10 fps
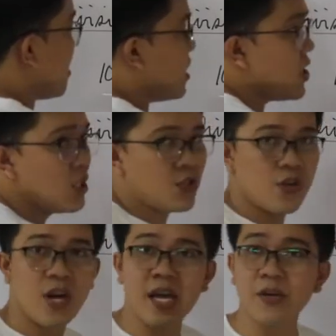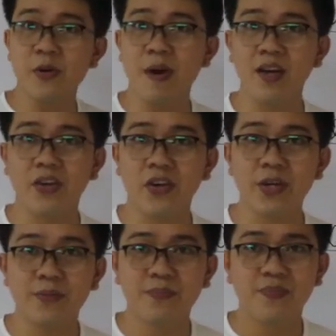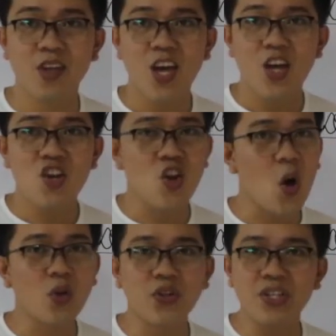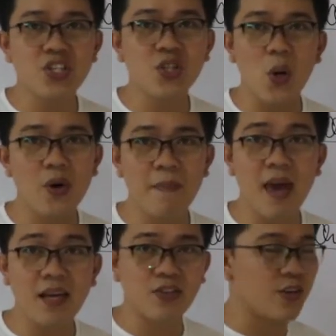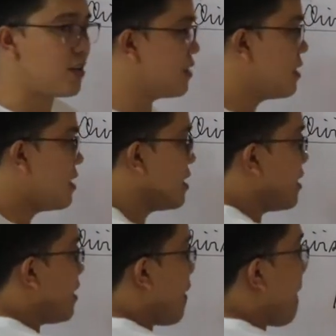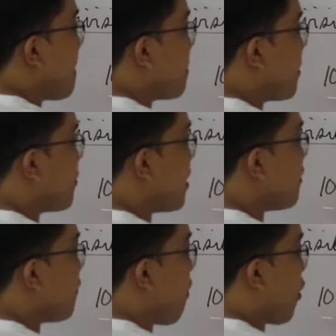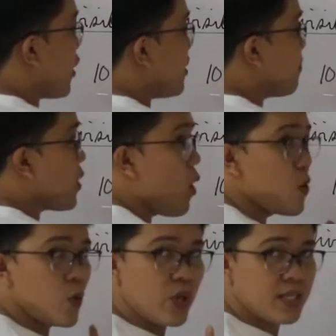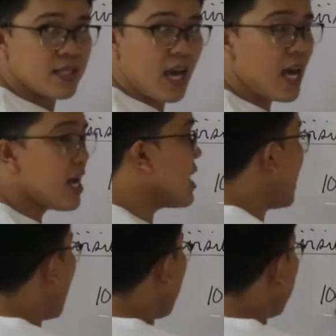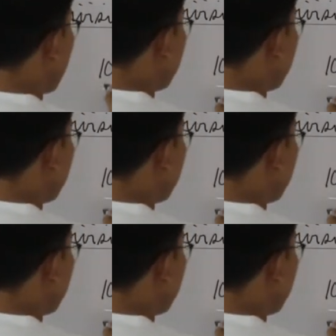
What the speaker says: Is there any remainder? No, there is no remainder. Therefore, we say that